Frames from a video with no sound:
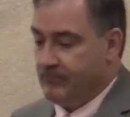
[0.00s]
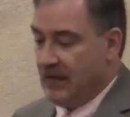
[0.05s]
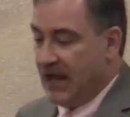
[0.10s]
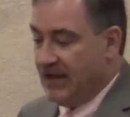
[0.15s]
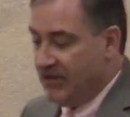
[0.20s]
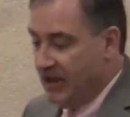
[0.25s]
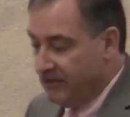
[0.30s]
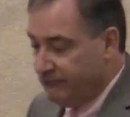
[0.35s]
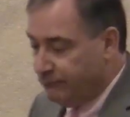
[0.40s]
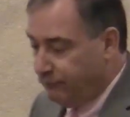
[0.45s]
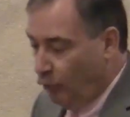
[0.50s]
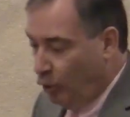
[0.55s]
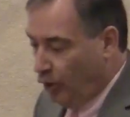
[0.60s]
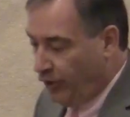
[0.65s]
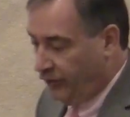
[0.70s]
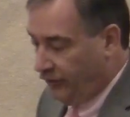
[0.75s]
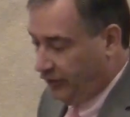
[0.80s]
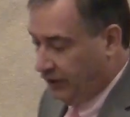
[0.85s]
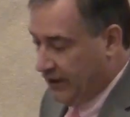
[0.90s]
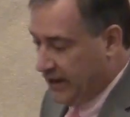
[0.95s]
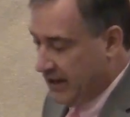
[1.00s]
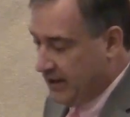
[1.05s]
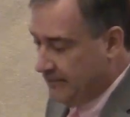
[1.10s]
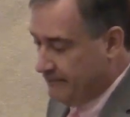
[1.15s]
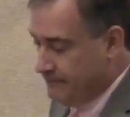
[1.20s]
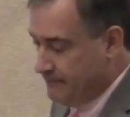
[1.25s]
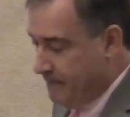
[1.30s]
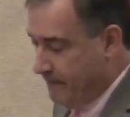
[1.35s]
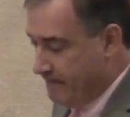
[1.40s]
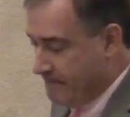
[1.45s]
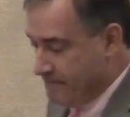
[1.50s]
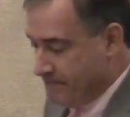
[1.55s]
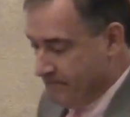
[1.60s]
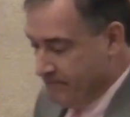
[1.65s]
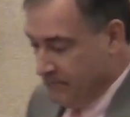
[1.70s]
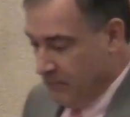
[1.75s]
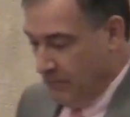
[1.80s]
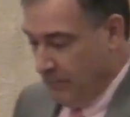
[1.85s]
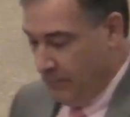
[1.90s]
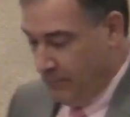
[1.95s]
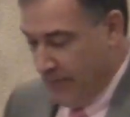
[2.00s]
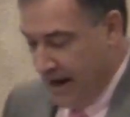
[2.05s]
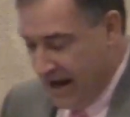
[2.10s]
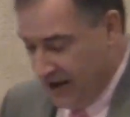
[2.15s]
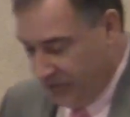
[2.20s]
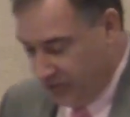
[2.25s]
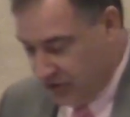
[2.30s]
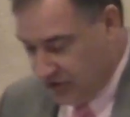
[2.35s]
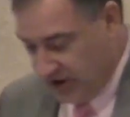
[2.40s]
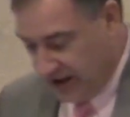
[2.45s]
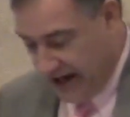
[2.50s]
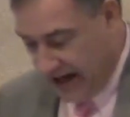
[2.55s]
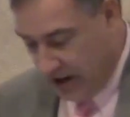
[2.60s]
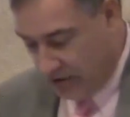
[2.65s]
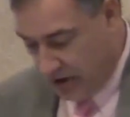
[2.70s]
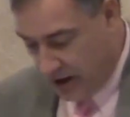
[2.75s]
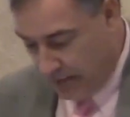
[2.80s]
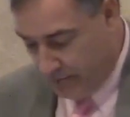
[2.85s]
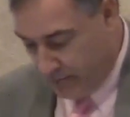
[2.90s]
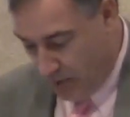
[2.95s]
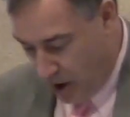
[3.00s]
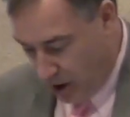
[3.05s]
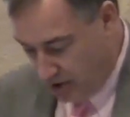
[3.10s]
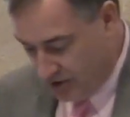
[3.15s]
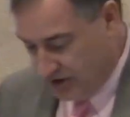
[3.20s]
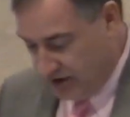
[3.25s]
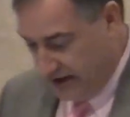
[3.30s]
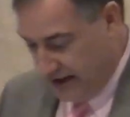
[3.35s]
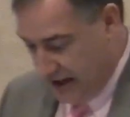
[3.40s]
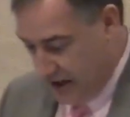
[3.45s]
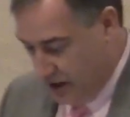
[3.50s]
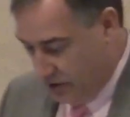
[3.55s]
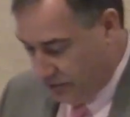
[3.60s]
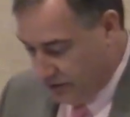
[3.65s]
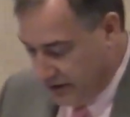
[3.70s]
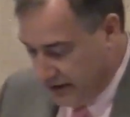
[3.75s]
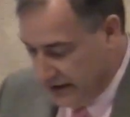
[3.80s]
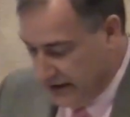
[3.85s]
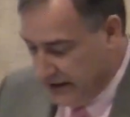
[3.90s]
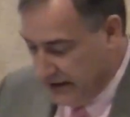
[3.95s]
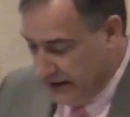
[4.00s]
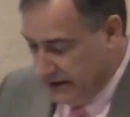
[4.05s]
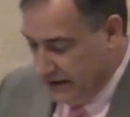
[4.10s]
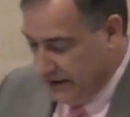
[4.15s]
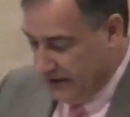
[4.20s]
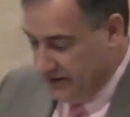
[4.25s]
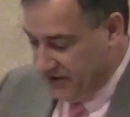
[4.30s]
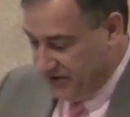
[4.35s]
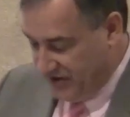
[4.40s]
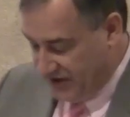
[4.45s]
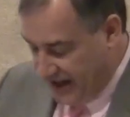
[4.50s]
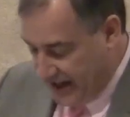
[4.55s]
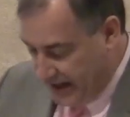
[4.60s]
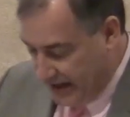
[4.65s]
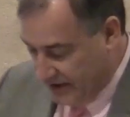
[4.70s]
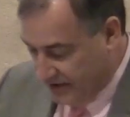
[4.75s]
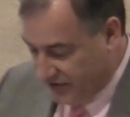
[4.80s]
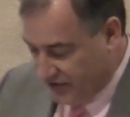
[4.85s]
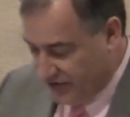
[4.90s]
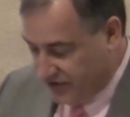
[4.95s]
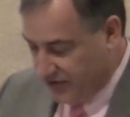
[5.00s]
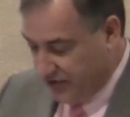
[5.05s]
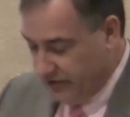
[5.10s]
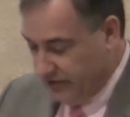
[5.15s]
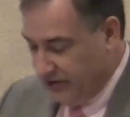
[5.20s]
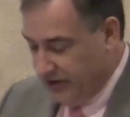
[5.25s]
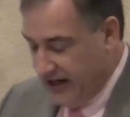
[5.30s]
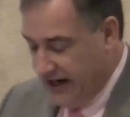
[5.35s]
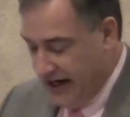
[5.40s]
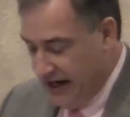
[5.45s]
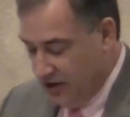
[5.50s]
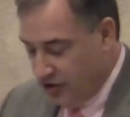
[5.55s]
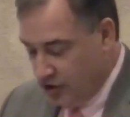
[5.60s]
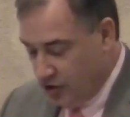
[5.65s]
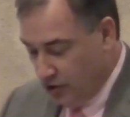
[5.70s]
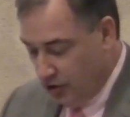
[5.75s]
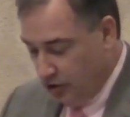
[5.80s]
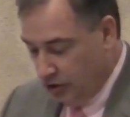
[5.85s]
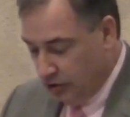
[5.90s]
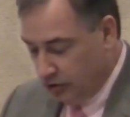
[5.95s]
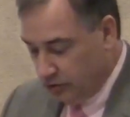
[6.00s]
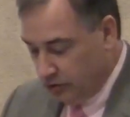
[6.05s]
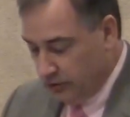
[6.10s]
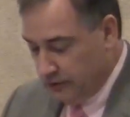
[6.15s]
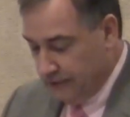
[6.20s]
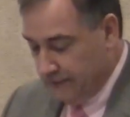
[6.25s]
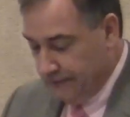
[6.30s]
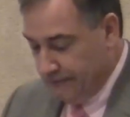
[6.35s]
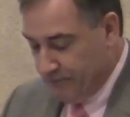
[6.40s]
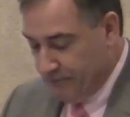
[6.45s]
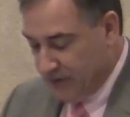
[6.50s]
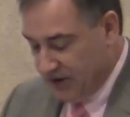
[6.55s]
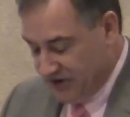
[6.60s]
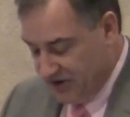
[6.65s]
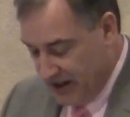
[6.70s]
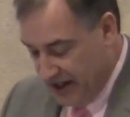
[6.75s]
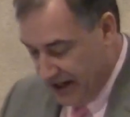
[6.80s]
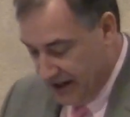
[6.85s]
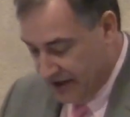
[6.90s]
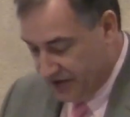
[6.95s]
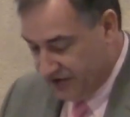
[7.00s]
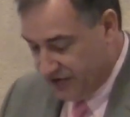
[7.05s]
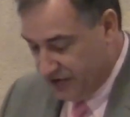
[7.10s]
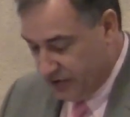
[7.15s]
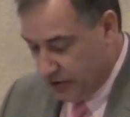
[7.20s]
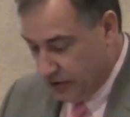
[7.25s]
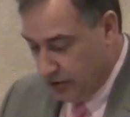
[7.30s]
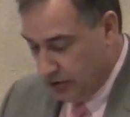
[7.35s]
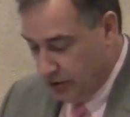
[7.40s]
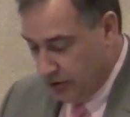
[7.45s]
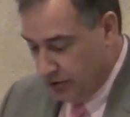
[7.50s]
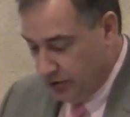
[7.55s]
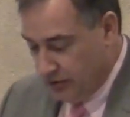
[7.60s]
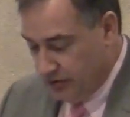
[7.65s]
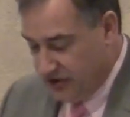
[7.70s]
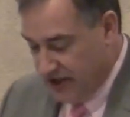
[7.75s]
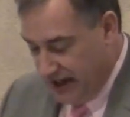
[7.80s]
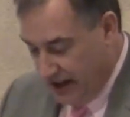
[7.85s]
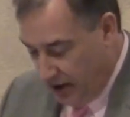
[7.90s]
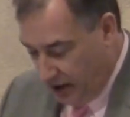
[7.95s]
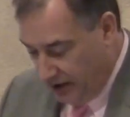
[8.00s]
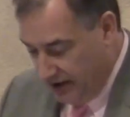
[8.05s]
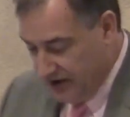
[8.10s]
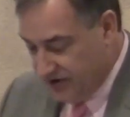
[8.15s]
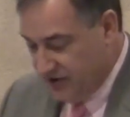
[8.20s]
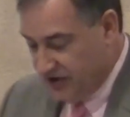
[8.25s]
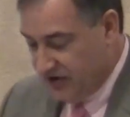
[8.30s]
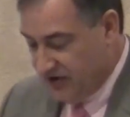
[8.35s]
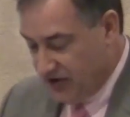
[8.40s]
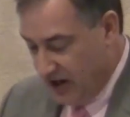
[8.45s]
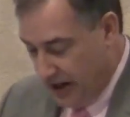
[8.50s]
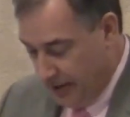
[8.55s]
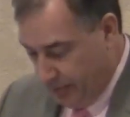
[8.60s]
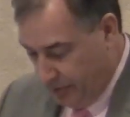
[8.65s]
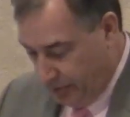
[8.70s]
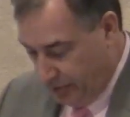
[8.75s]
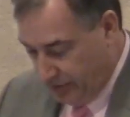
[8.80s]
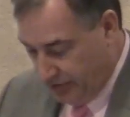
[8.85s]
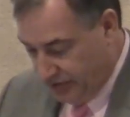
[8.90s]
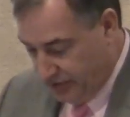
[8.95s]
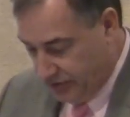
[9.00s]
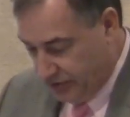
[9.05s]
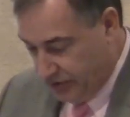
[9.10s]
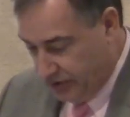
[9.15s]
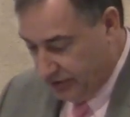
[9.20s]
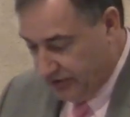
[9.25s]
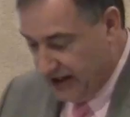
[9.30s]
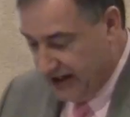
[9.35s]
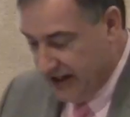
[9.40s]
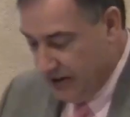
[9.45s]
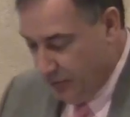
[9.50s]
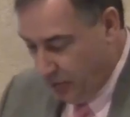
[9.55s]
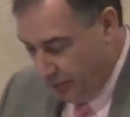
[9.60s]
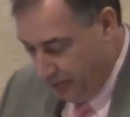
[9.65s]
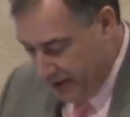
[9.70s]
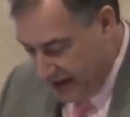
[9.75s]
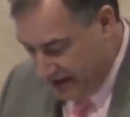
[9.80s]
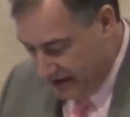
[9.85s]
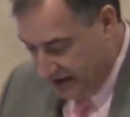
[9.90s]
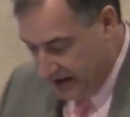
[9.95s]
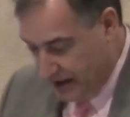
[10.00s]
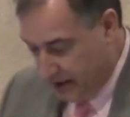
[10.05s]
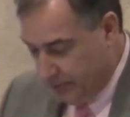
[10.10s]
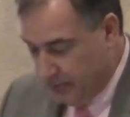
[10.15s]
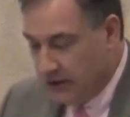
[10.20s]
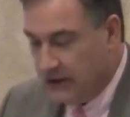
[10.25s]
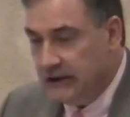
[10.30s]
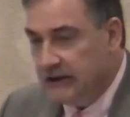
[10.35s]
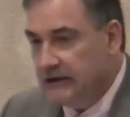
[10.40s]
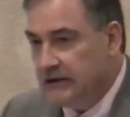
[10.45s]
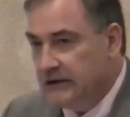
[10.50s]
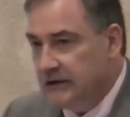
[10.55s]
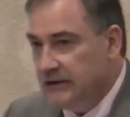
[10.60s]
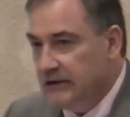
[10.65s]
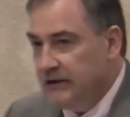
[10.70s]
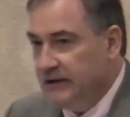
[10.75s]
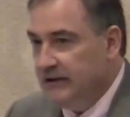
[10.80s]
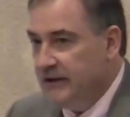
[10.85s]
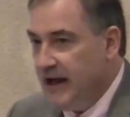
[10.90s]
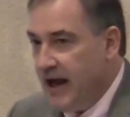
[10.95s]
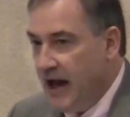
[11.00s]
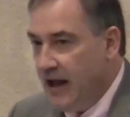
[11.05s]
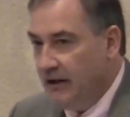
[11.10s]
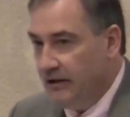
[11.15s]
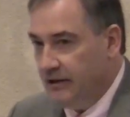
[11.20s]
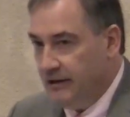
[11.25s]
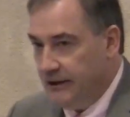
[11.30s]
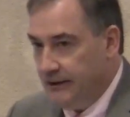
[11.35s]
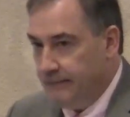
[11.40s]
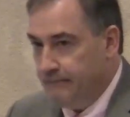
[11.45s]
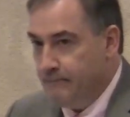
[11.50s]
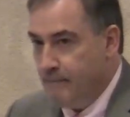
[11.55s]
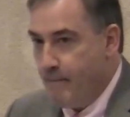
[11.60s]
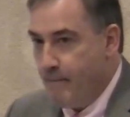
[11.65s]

And then fourthly, Matthew's account and Mark's account says, the angel says, tell his disciples that he will meet them in Galilee.